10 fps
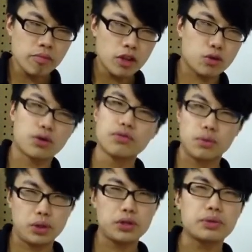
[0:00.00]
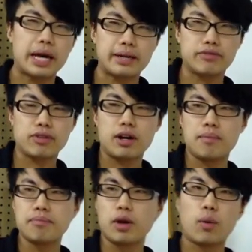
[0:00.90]
Sort of what you'd get
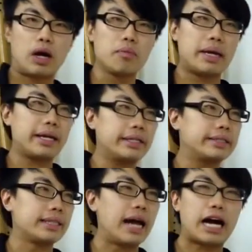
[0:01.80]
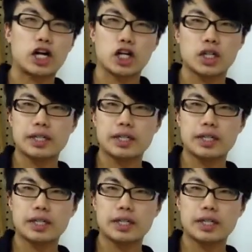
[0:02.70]
from a well-made lager,